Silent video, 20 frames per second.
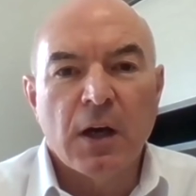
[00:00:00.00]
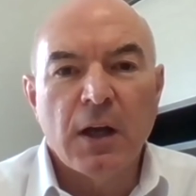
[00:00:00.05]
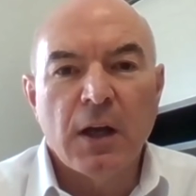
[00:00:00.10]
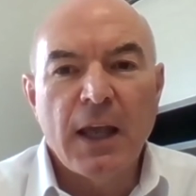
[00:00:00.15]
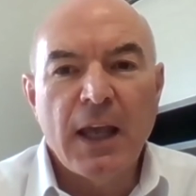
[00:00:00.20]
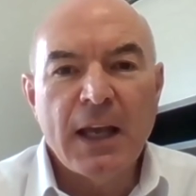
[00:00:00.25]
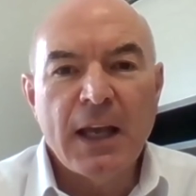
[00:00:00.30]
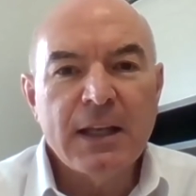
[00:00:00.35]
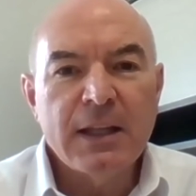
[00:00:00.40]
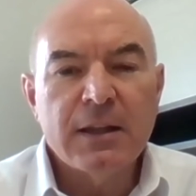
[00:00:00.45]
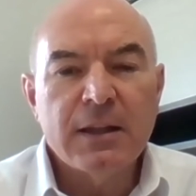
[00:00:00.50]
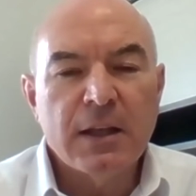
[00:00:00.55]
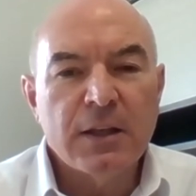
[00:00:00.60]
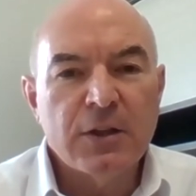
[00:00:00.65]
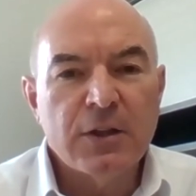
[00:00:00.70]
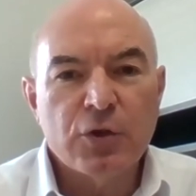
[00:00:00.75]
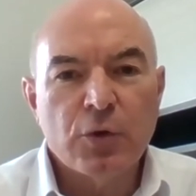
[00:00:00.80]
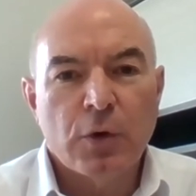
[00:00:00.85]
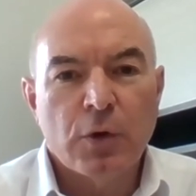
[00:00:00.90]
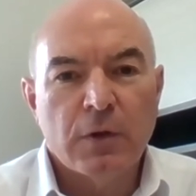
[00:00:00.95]
Anything
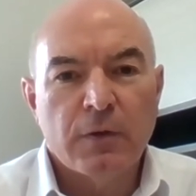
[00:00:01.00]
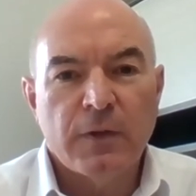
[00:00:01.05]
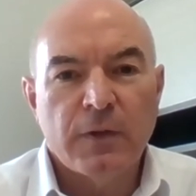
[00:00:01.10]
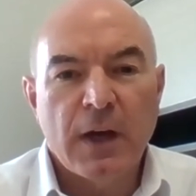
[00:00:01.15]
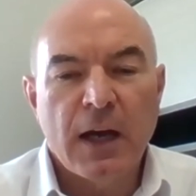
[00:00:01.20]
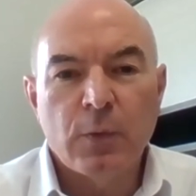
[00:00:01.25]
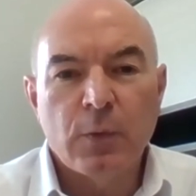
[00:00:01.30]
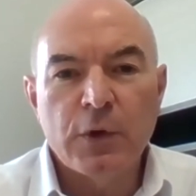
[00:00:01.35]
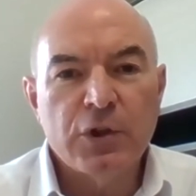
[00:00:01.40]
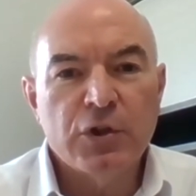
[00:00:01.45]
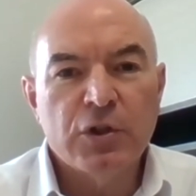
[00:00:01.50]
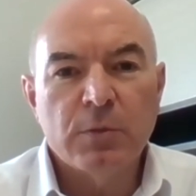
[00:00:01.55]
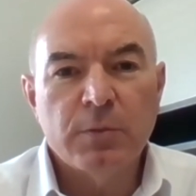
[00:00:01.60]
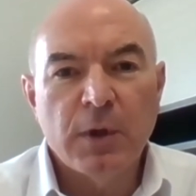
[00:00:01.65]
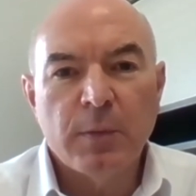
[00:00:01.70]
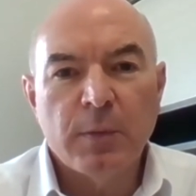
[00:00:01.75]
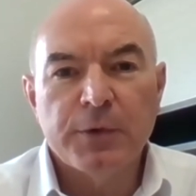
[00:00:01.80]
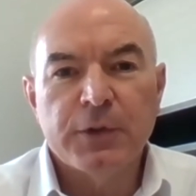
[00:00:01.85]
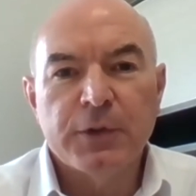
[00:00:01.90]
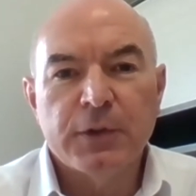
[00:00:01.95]
short of that, we should be
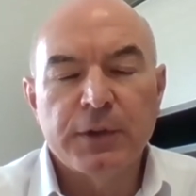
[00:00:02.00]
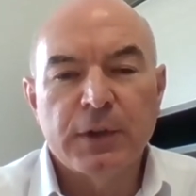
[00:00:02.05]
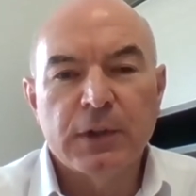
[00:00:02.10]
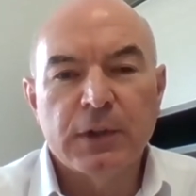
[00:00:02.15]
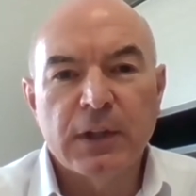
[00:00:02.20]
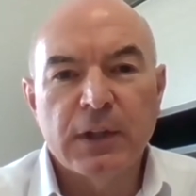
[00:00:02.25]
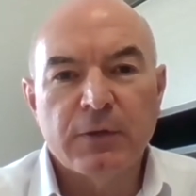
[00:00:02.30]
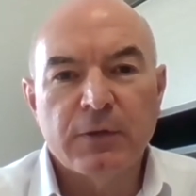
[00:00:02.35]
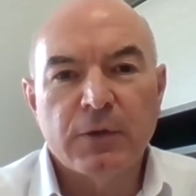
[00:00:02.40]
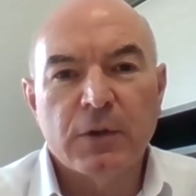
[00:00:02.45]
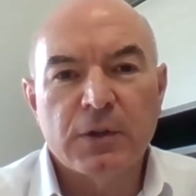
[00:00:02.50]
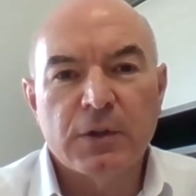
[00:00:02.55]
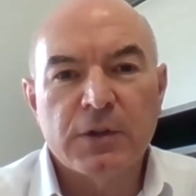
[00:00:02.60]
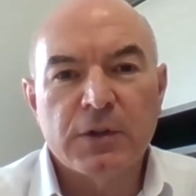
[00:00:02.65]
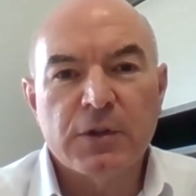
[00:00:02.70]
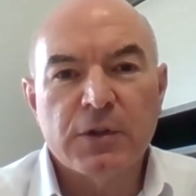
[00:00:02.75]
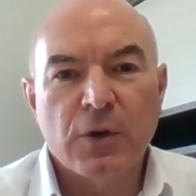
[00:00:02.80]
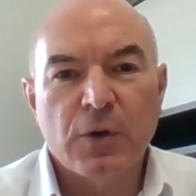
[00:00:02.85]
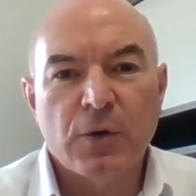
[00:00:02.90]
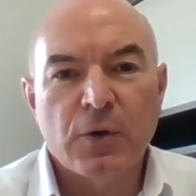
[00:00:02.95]
able to deliver.
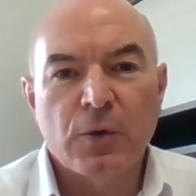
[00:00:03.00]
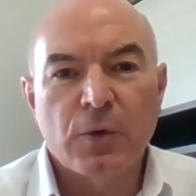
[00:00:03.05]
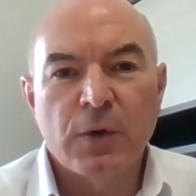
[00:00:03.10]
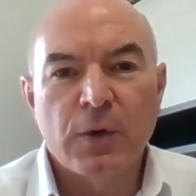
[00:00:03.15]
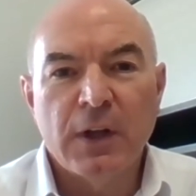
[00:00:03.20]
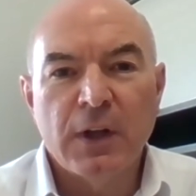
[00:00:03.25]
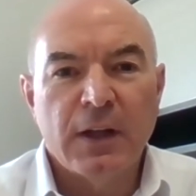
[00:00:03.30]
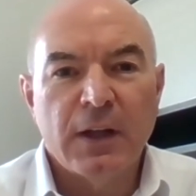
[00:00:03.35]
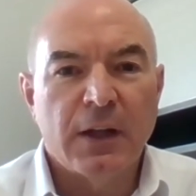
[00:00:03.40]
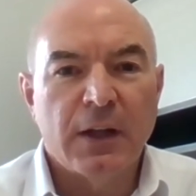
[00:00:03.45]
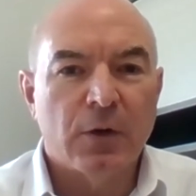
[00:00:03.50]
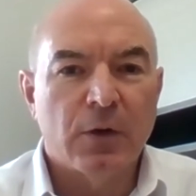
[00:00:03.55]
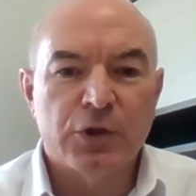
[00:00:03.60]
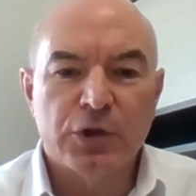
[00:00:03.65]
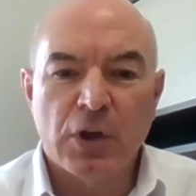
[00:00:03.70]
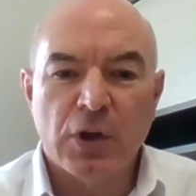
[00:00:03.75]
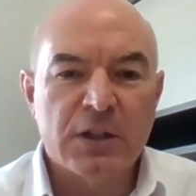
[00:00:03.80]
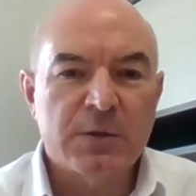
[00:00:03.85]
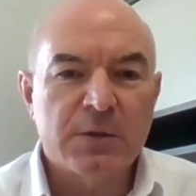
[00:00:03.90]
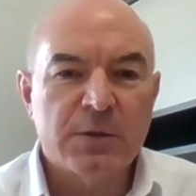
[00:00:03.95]
So,
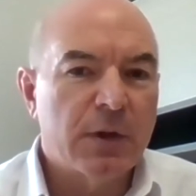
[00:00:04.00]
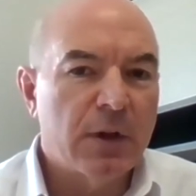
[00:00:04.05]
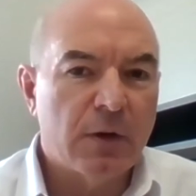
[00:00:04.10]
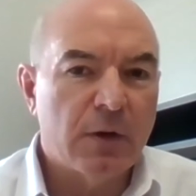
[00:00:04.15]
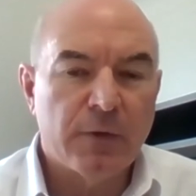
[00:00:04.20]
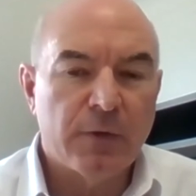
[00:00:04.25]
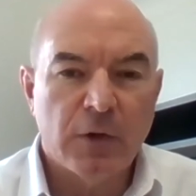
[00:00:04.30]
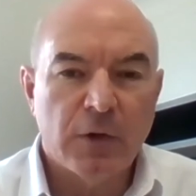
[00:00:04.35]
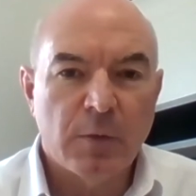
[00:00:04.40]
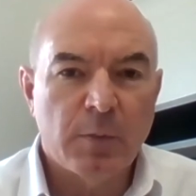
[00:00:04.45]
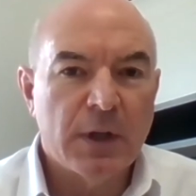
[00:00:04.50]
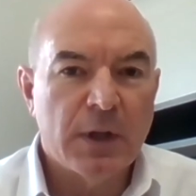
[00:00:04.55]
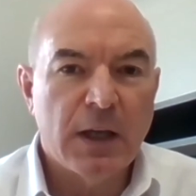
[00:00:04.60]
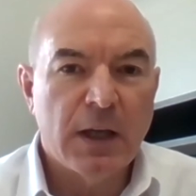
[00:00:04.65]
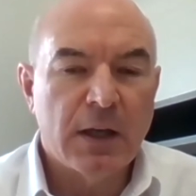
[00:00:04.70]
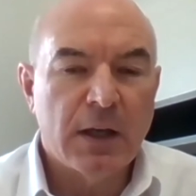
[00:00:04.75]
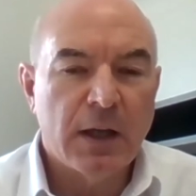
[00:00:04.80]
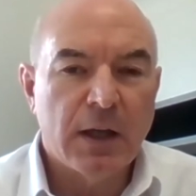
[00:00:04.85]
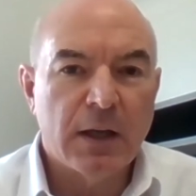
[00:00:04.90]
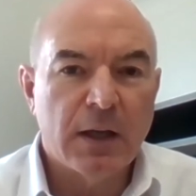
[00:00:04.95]
Shaun's been there from the
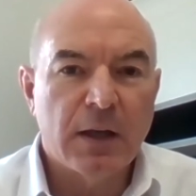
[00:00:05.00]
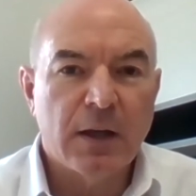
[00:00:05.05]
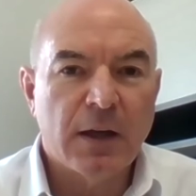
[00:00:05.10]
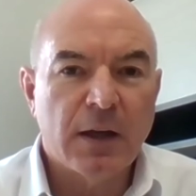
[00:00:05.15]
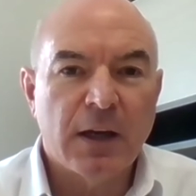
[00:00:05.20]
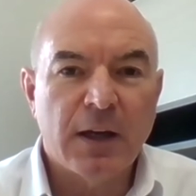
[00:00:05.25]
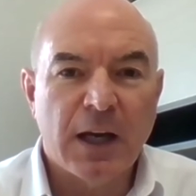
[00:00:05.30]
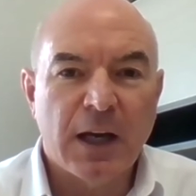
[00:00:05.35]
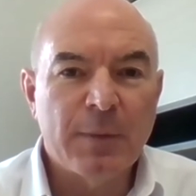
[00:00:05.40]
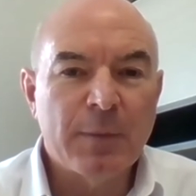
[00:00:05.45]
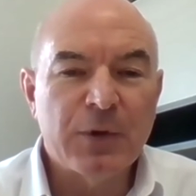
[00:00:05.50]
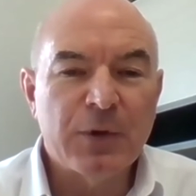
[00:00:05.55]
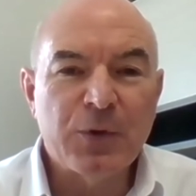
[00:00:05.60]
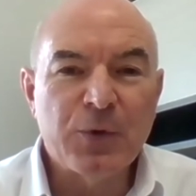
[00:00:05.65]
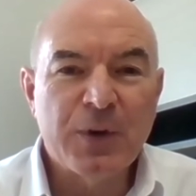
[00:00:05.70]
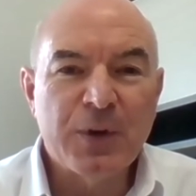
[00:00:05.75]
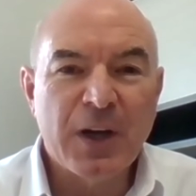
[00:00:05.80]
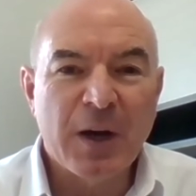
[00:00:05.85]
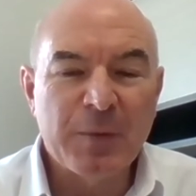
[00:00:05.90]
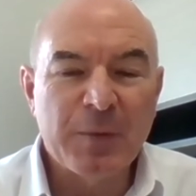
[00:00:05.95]
beginning. I'm a
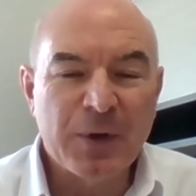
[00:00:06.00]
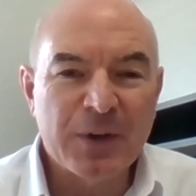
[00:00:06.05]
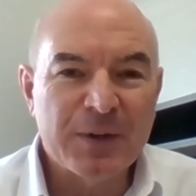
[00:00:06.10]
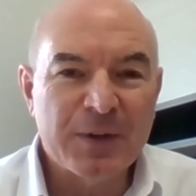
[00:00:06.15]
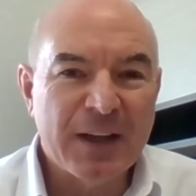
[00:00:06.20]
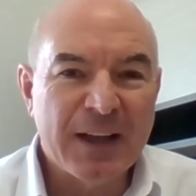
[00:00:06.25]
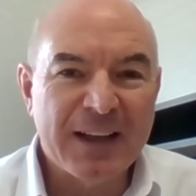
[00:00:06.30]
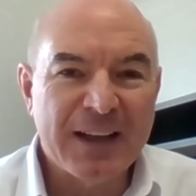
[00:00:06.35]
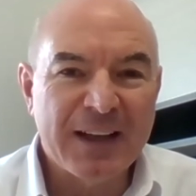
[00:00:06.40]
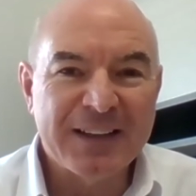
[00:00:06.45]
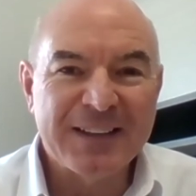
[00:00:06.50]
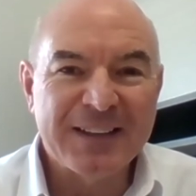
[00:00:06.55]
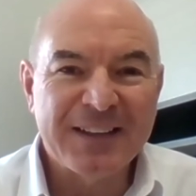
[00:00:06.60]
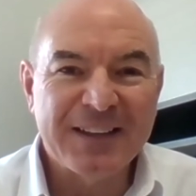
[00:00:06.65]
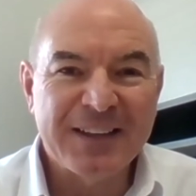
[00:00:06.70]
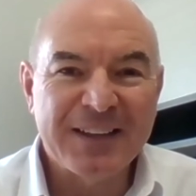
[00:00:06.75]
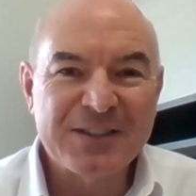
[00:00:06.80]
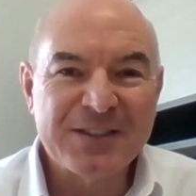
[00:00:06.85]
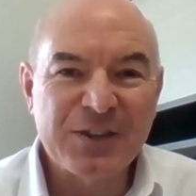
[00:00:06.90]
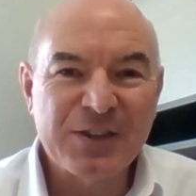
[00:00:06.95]
newcomer, and
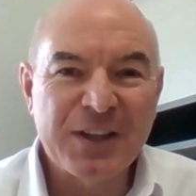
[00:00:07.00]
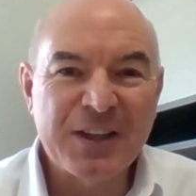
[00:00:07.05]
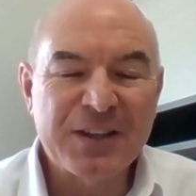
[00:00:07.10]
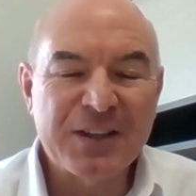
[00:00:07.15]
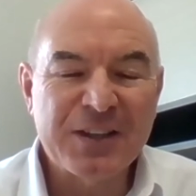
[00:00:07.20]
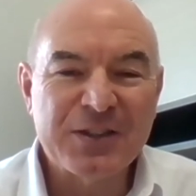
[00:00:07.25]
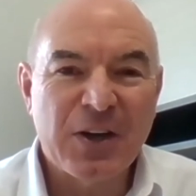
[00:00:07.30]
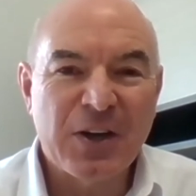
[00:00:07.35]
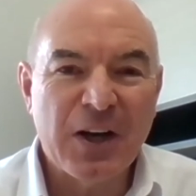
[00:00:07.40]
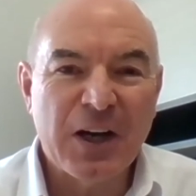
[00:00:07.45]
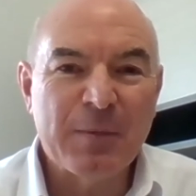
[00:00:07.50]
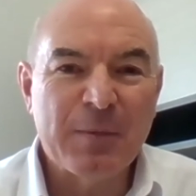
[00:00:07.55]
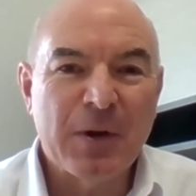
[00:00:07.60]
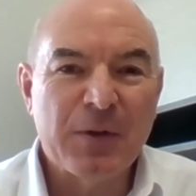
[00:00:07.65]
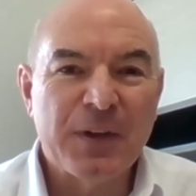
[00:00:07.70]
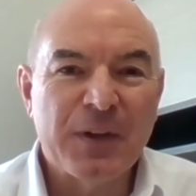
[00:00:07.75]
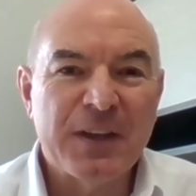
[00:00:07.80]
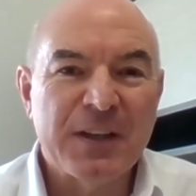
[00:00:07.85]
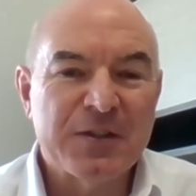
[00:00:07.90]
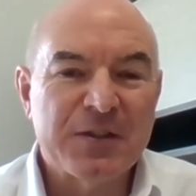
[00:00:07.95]
so he can talk
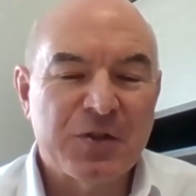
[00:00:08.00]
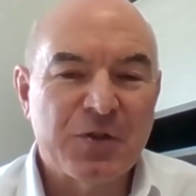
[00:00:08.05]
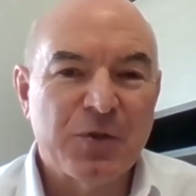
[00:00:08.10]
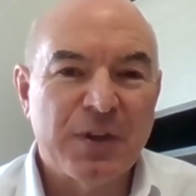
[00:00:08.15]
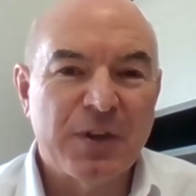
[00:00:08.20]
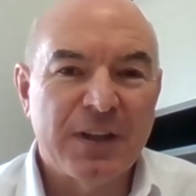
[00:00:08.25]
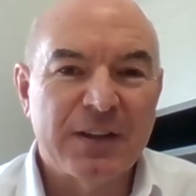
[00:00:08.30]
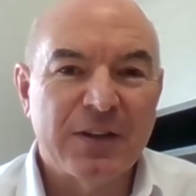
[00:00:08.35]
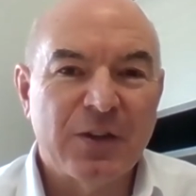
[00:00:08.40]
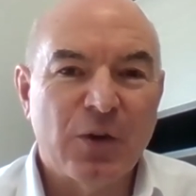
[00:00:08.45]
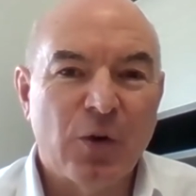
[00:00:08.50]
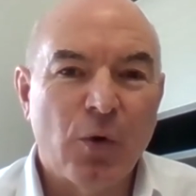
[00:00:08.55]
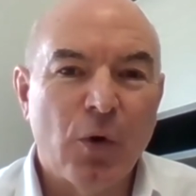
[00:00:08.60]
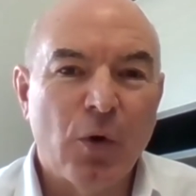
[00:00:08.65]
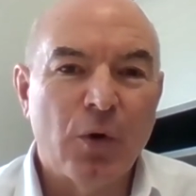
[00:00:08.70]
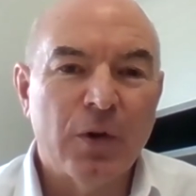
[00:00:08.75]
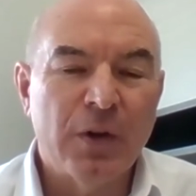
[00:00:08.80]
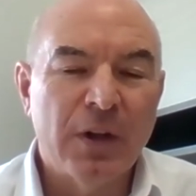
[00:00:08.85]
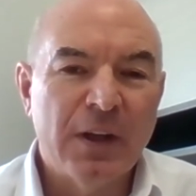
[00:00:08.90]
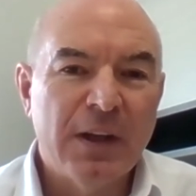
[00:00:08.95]
about the history and the
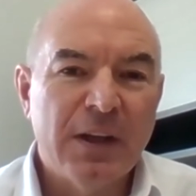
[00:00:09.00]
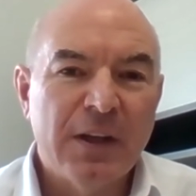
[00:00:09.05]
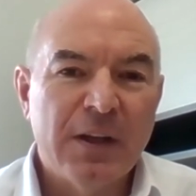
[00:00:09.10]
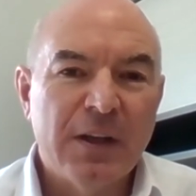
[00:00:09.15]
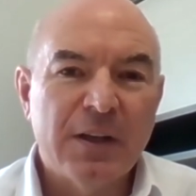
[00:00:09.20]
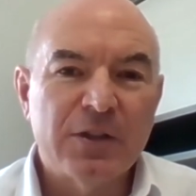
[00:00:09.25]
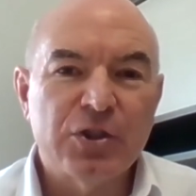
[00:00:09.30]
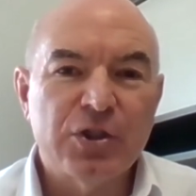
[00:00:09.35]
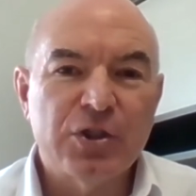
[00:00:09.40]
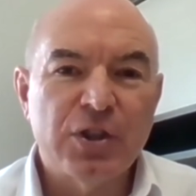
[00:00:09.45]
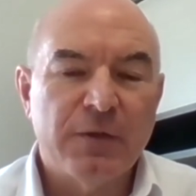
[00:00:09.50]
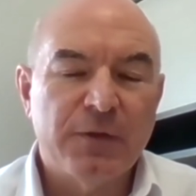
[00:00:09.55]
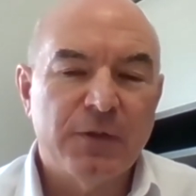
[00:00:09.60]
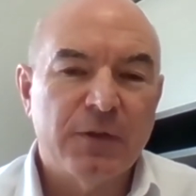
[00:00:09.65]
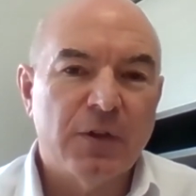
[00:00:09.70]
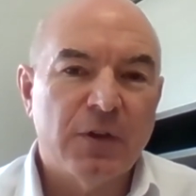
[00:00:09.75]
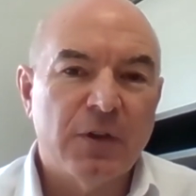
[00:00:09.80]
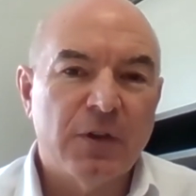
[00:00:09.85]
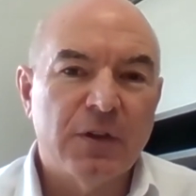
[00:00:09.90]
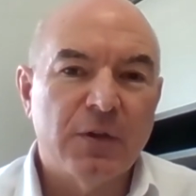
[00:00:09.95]
whole shift
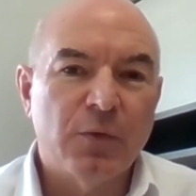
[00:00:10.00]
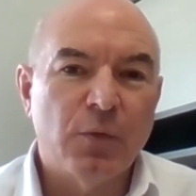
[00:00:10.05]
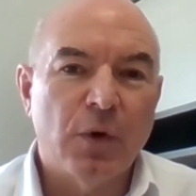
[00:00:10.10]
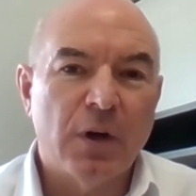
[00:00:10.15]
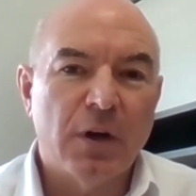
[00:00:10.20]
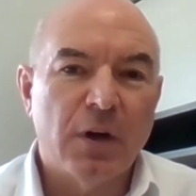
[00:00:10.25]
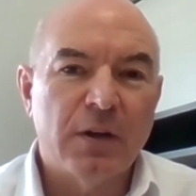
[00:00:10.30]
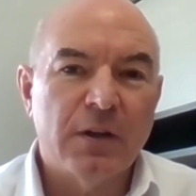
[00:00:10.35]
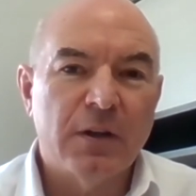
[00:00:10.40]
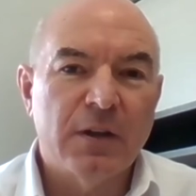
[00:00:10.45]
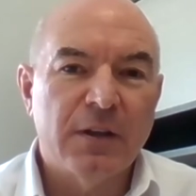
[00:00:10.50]
where,